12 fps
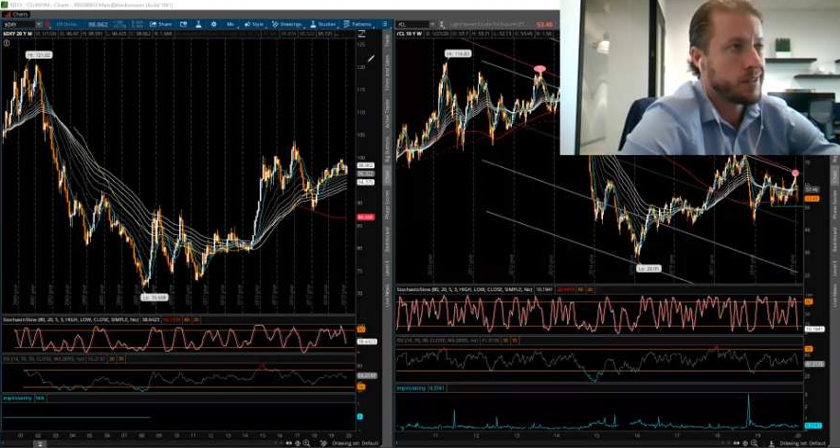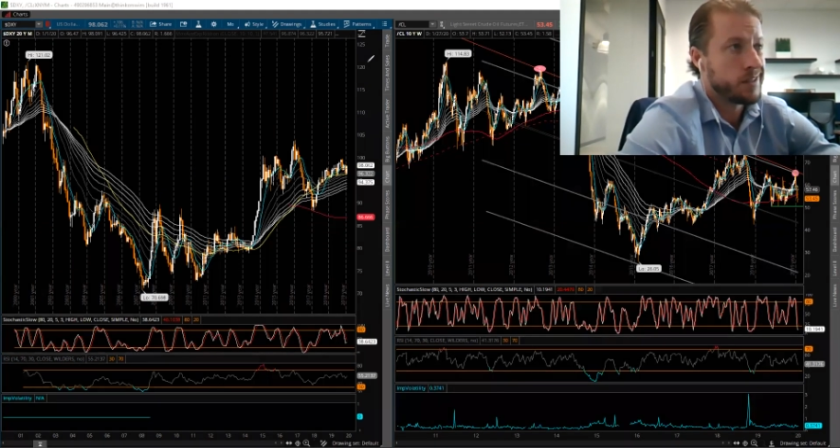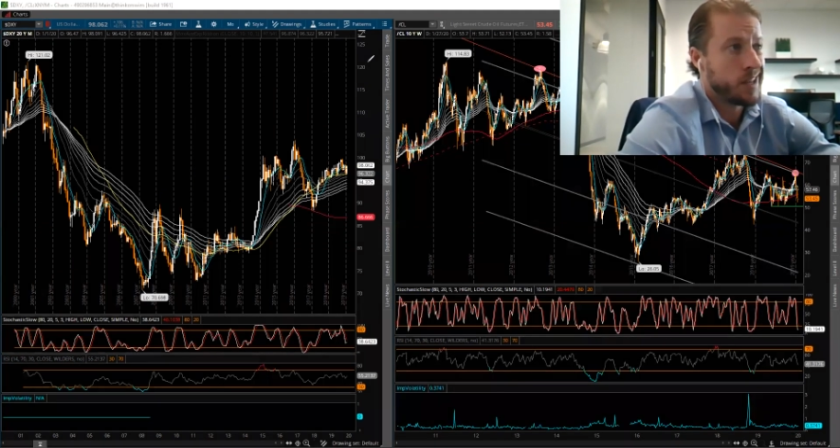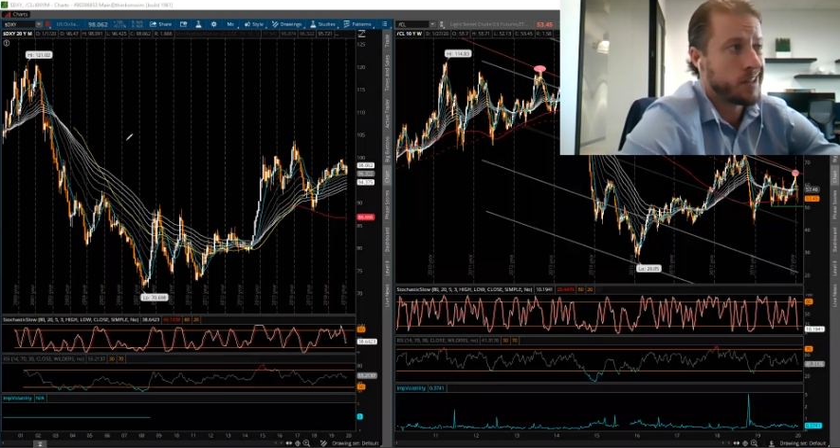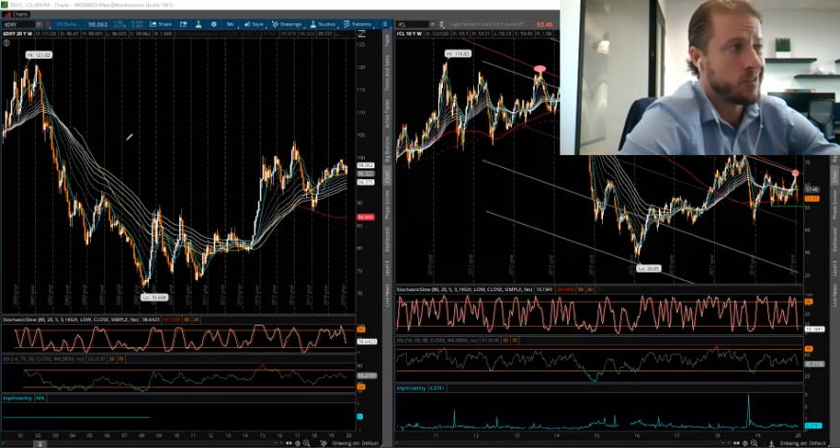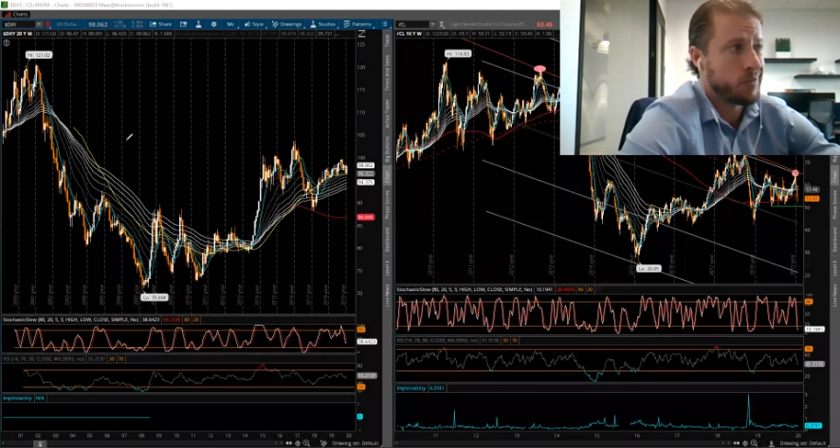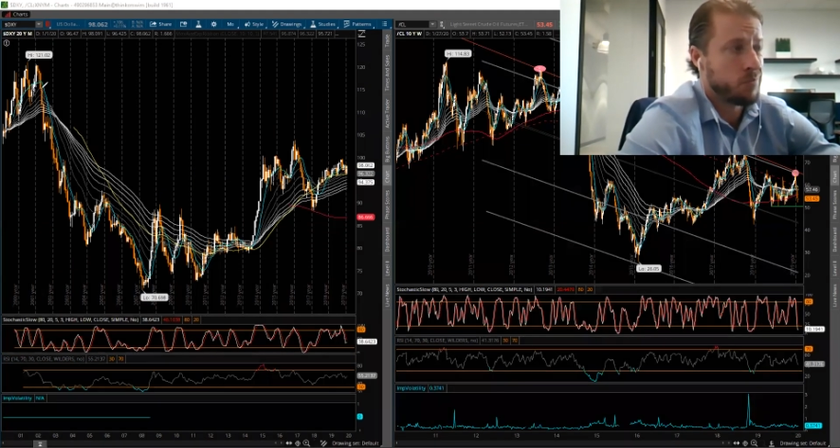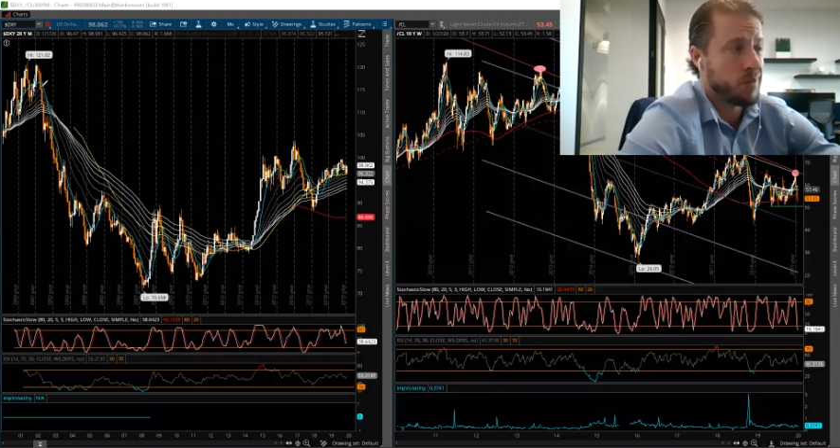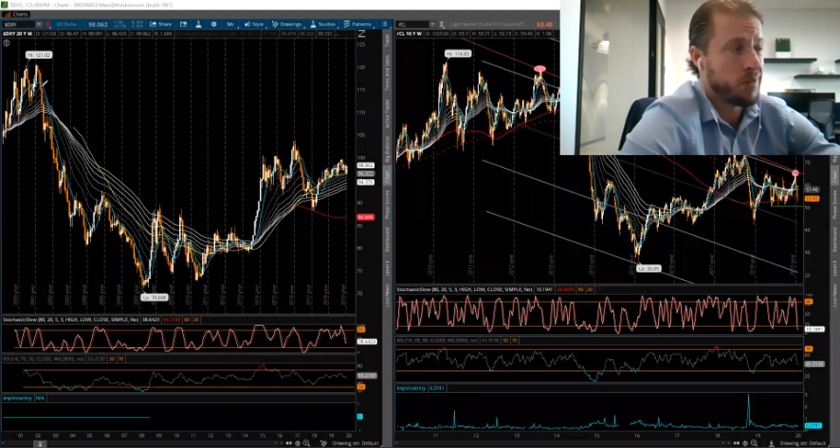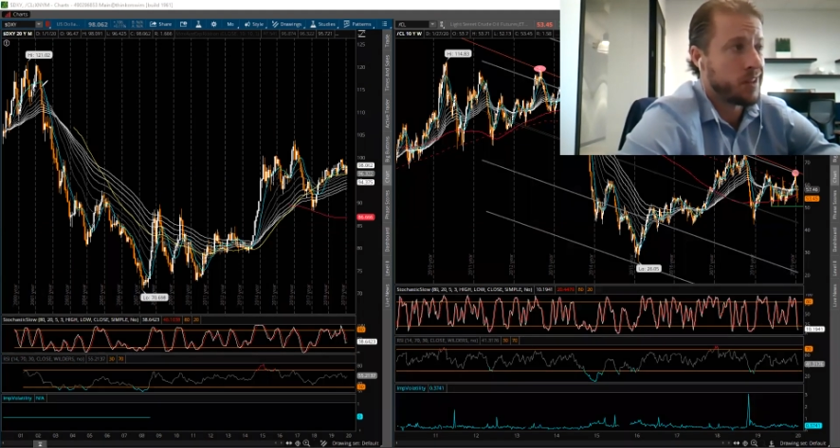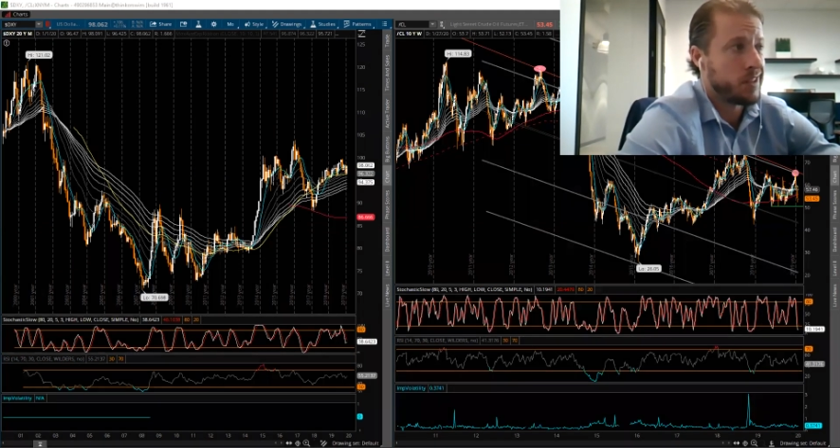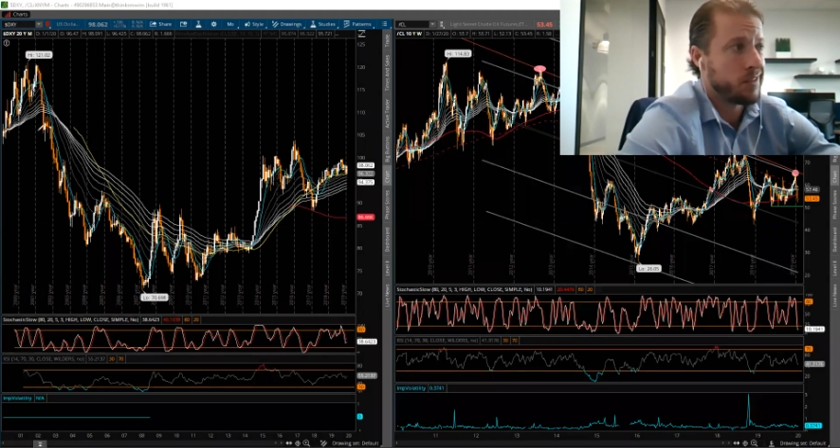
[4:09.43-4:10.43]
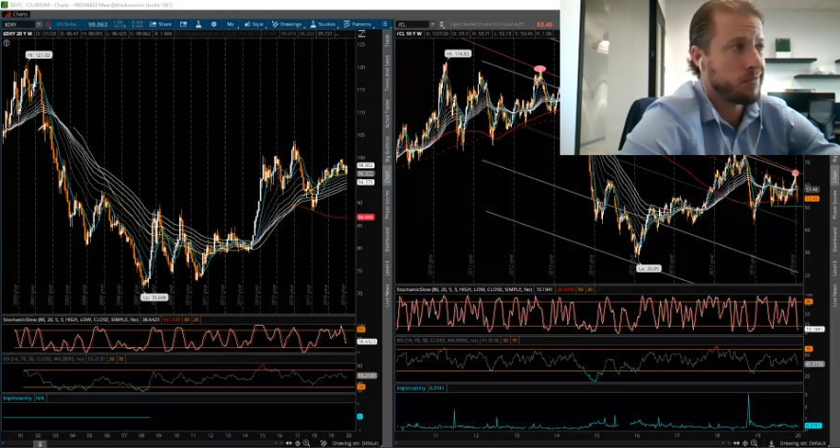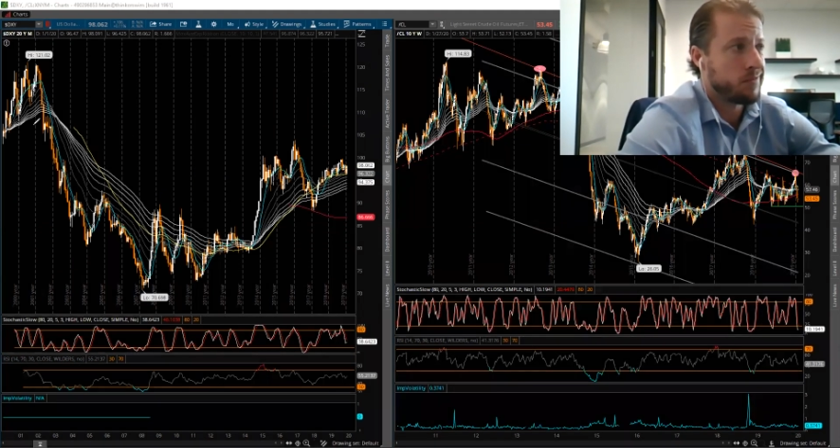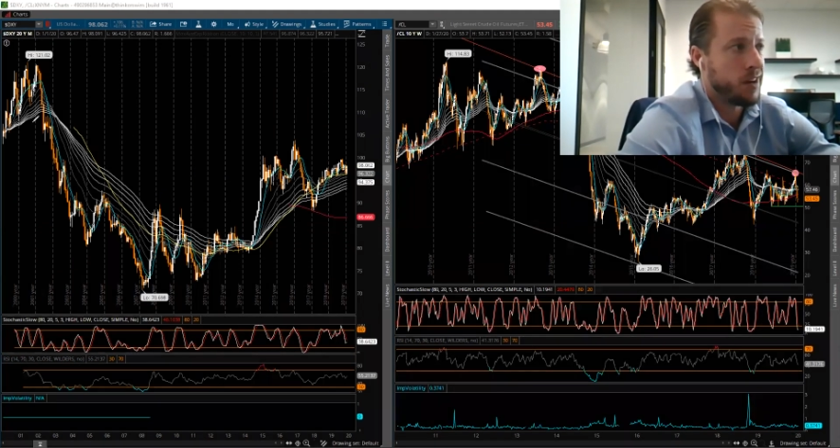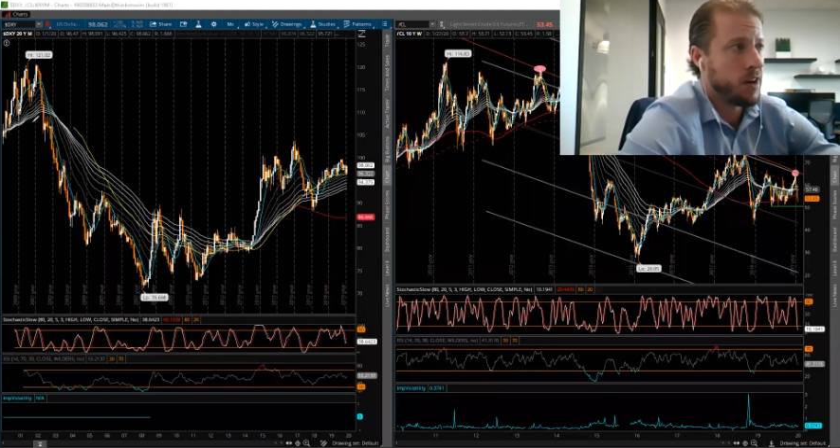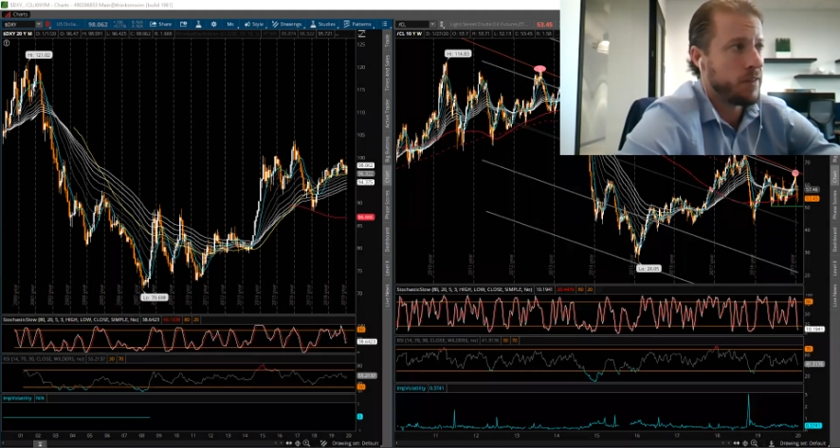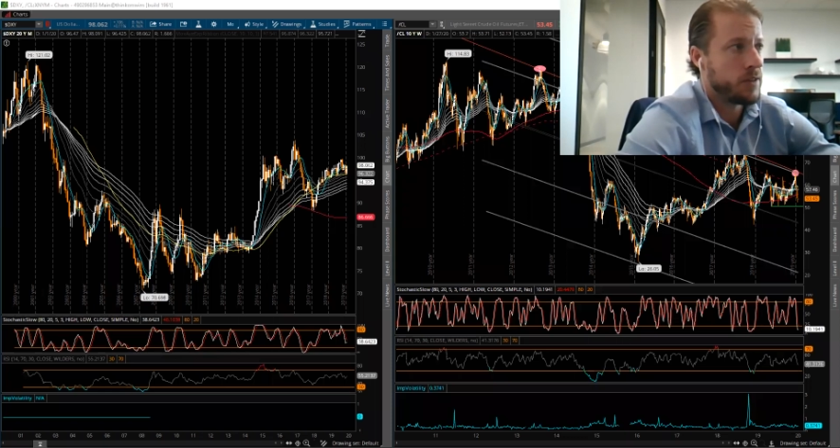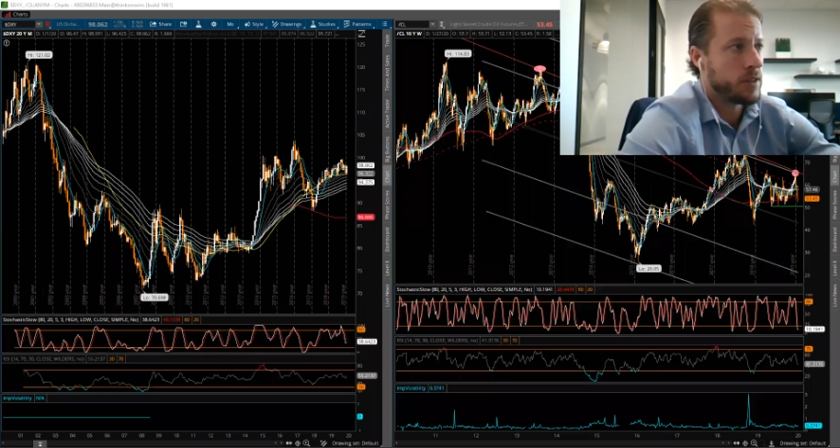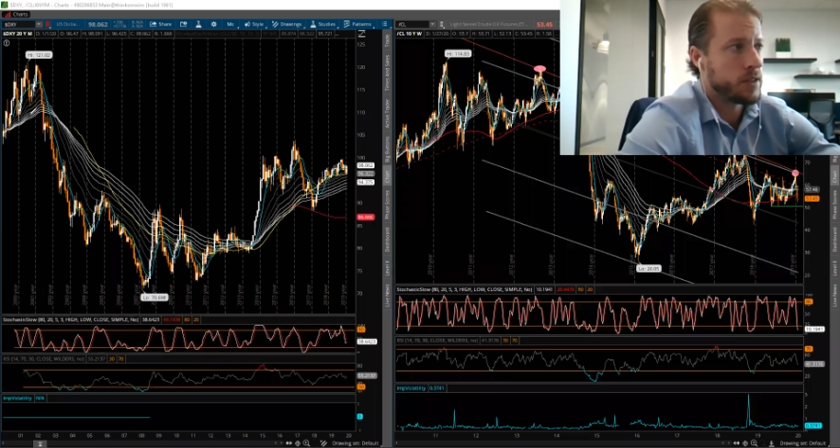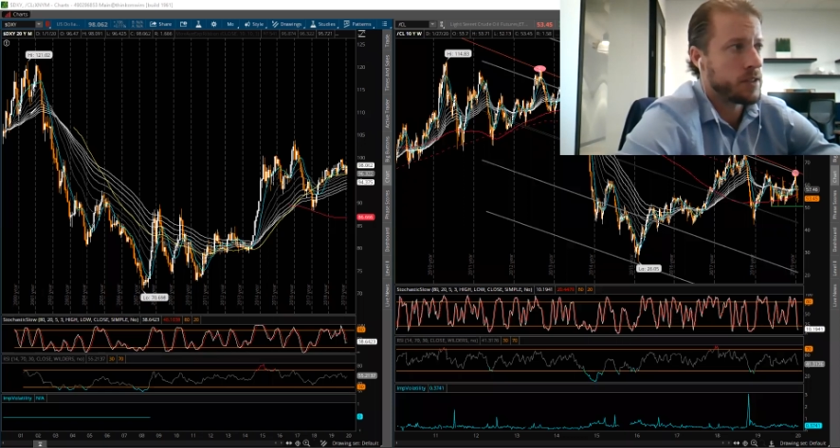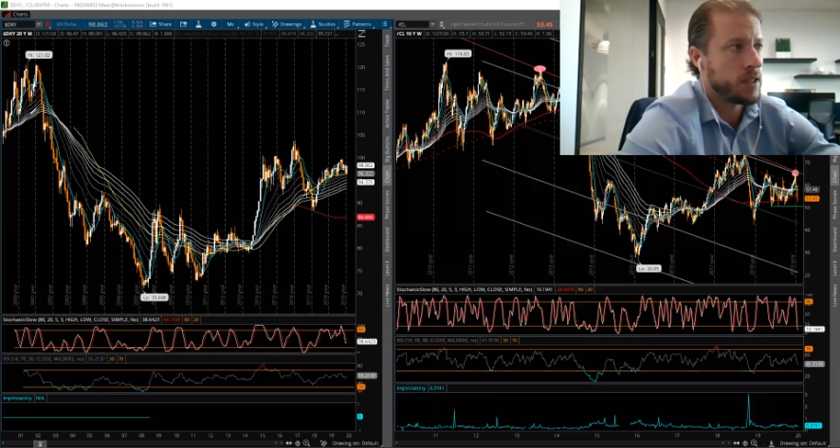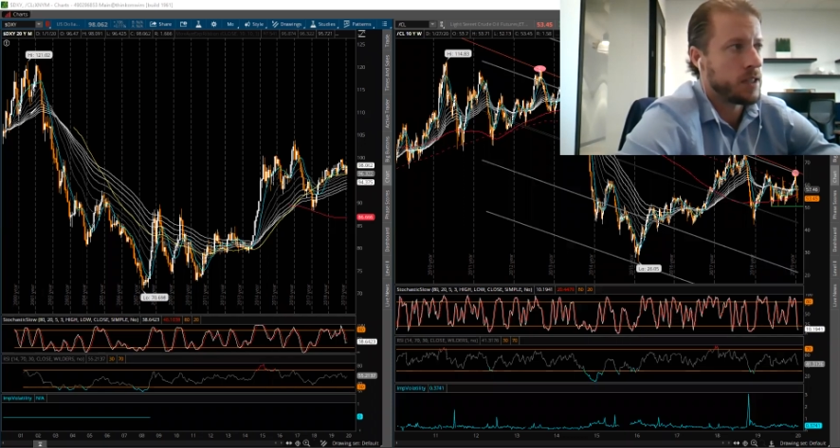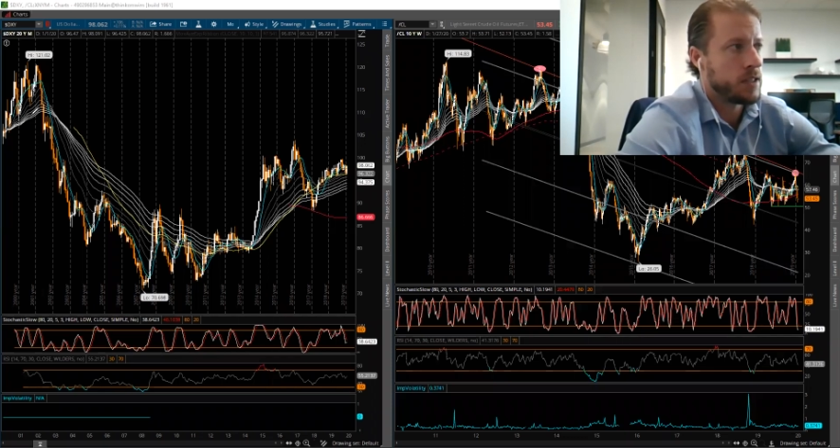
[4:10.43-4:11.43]
it's actually pretty
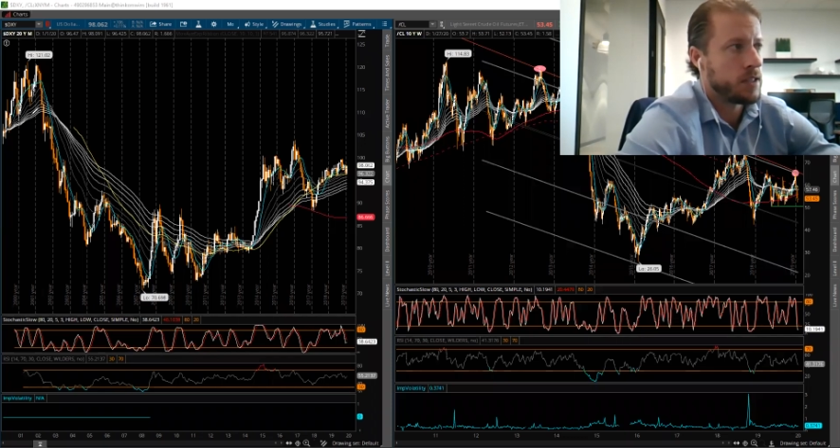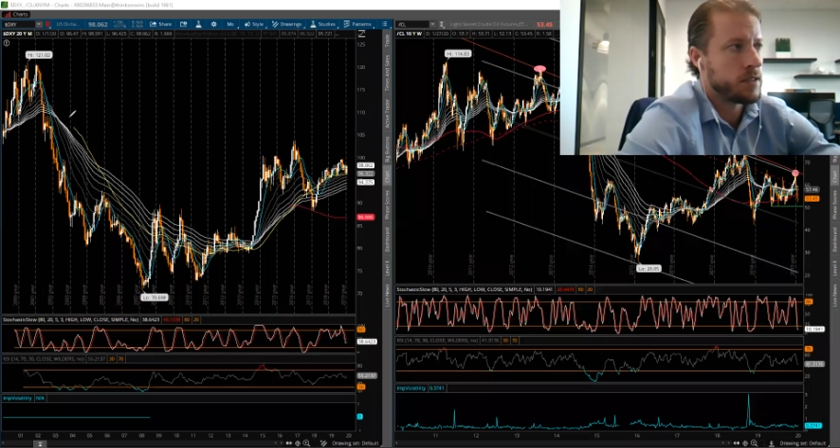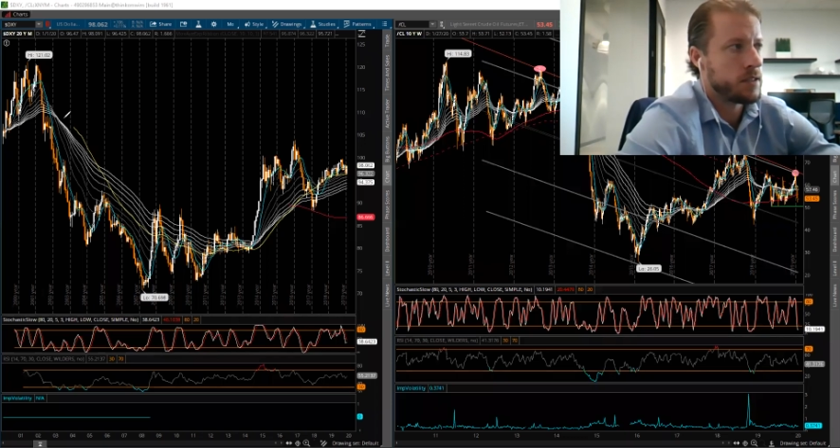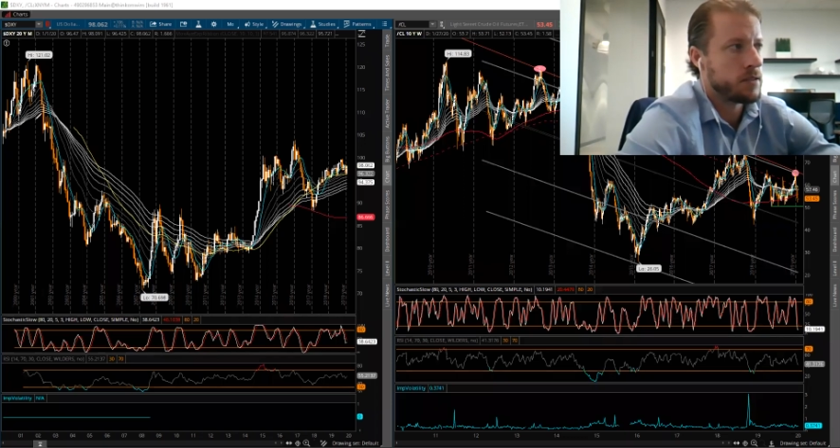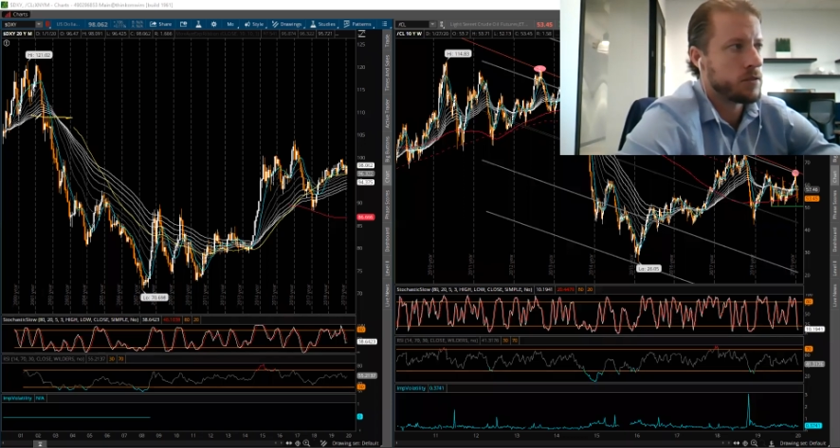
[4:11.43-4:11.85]
obvious and easy.